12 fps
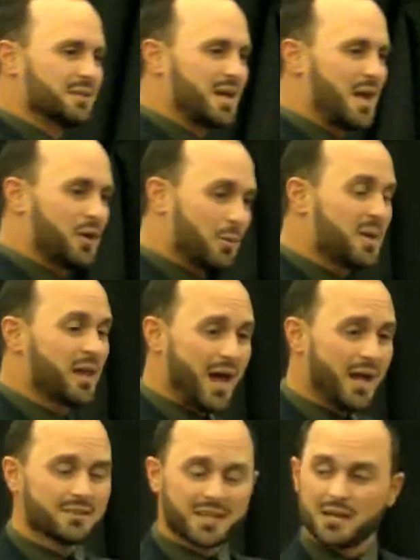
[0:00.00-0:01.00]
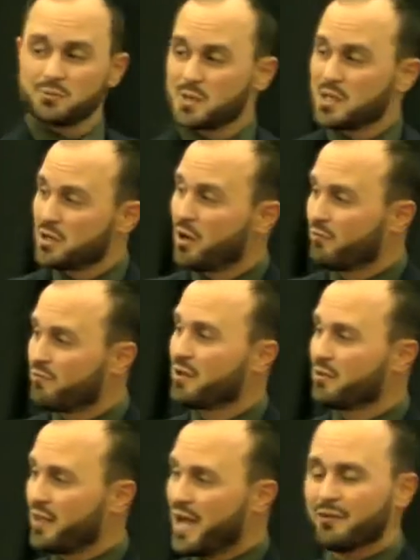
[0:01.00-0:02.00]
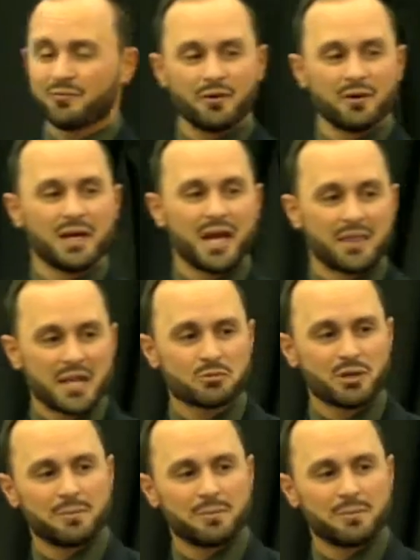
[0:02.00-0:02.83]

And there'll be a lot of times when you don't feel thankful, and that's when it